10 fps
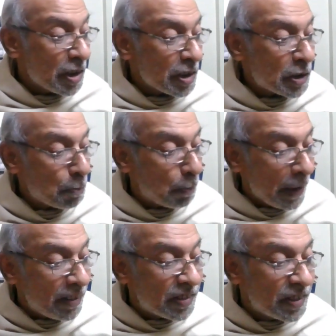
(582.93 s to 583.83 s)

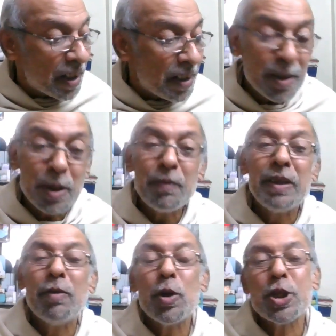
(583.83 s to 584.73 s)
Split is the rudder of
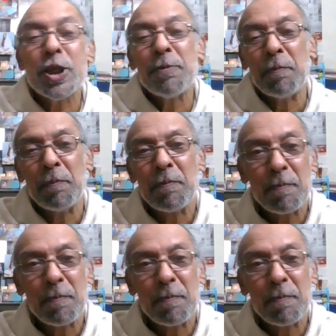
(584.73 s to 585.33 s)
devotion.